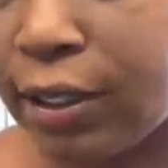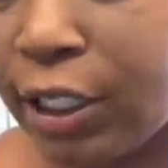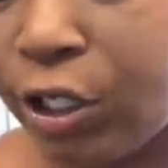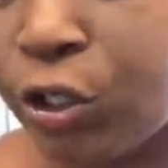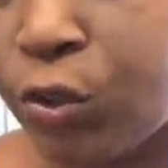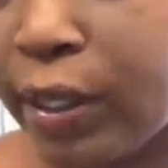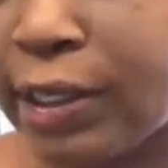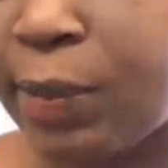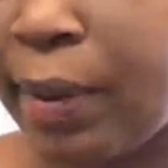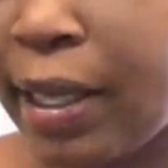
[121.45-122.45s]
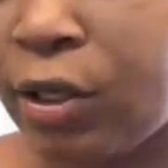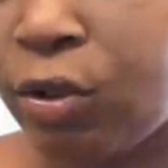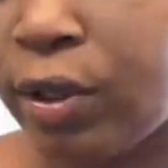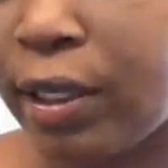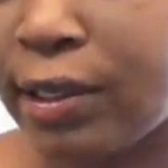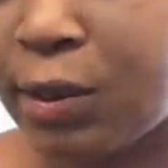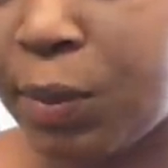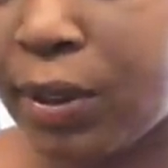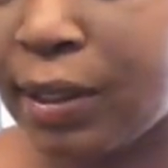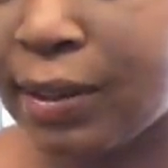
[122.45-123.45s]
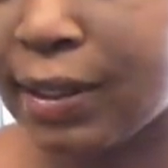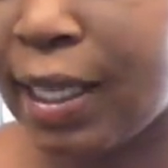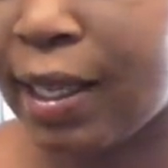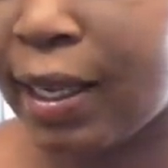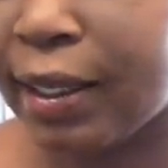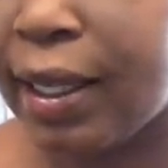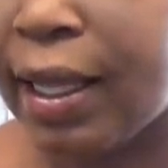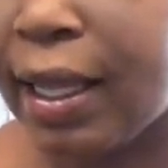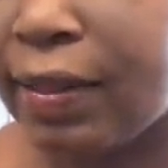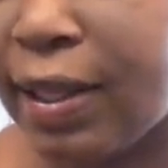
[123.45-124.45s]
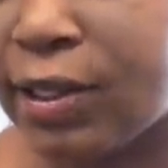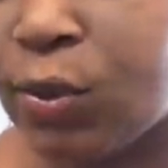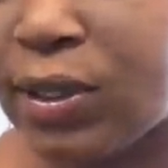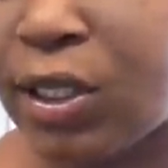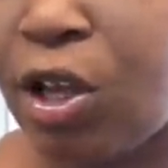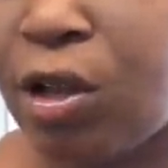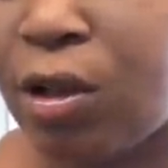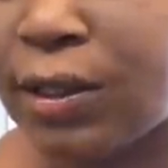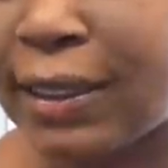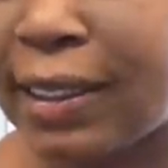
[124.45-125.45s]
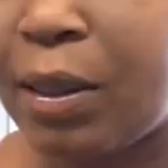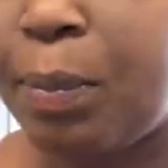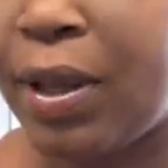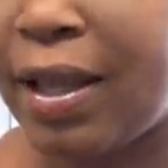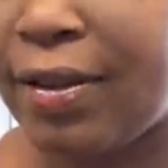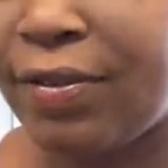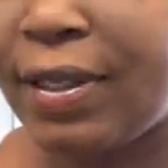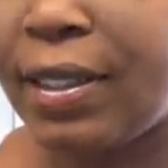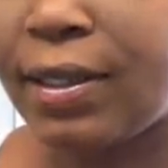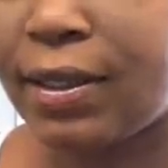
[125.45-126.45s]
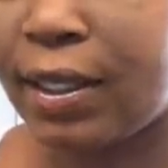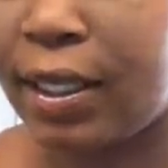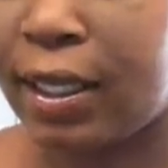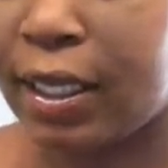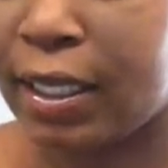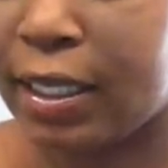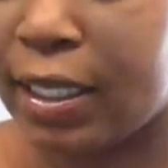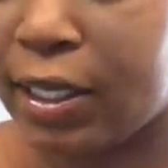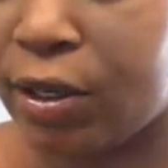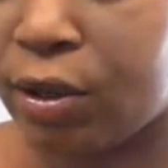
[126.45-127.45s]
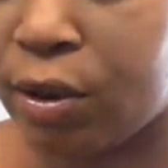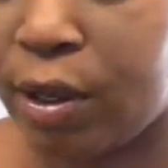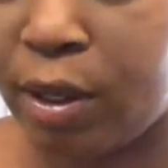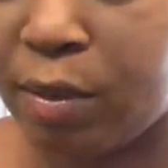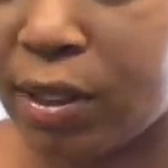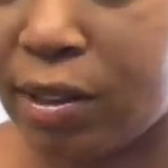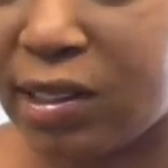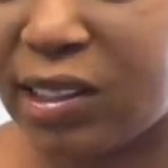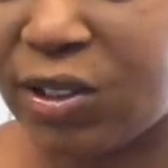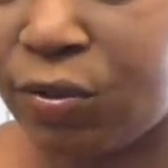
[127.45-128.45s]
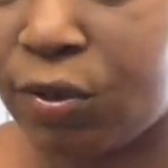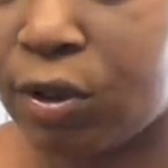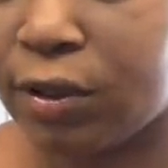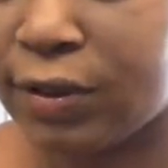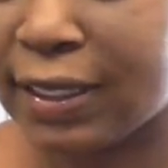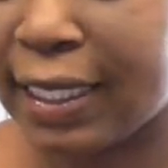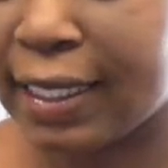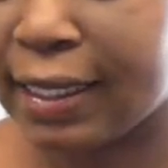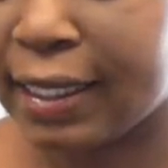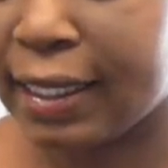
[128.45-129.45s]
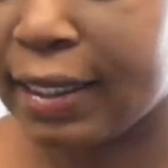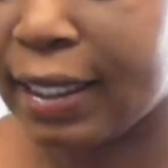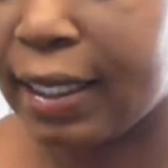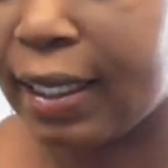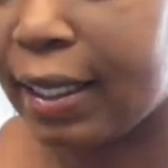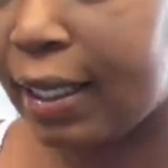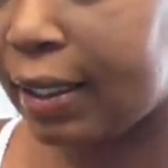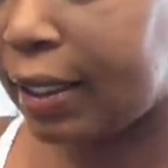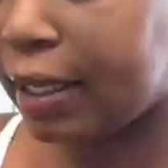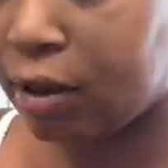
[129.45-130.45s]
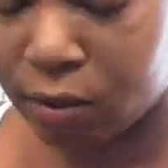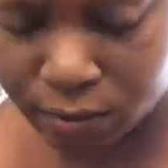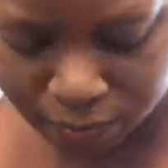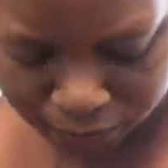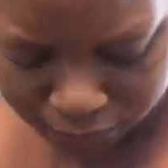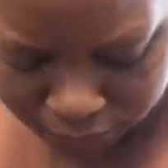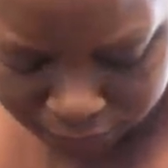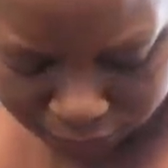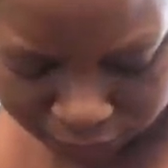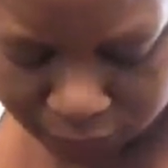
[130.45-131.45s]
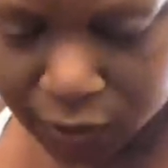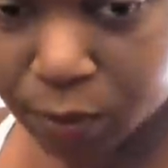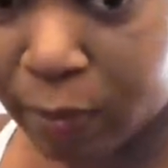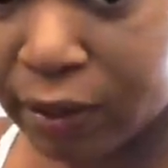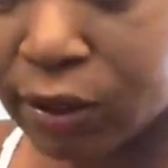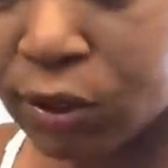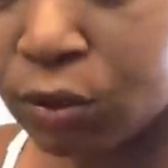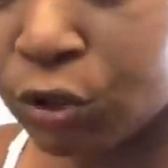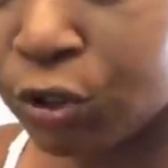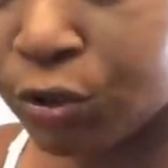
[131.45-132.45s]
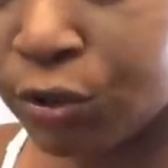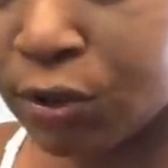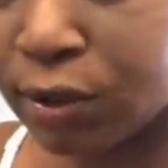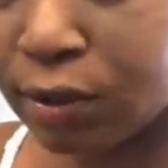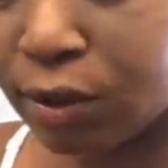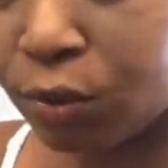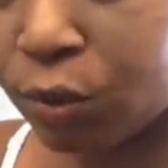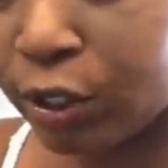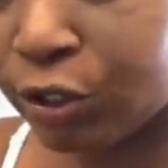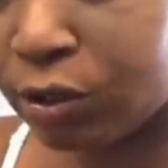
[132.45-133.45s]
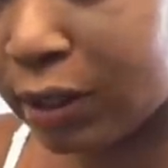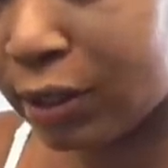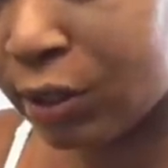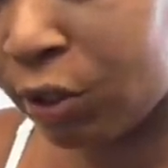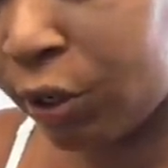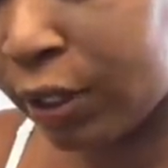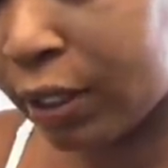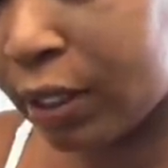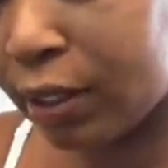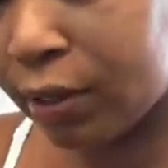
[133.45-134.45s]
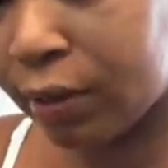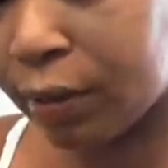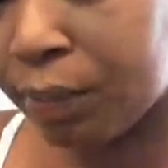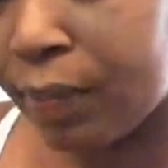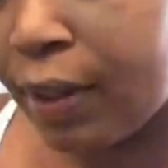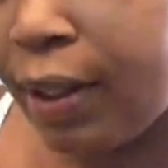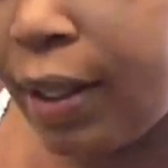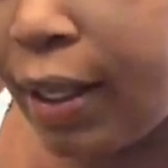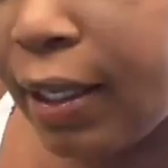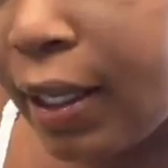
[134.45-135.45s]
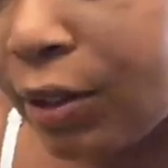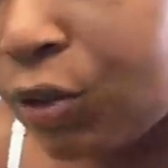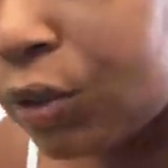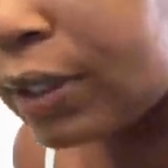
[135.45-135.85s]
a tissue expander that is put inside, and that's what's causing the puffiness here because it's full of saline. Now, my sutures originally started here, and as you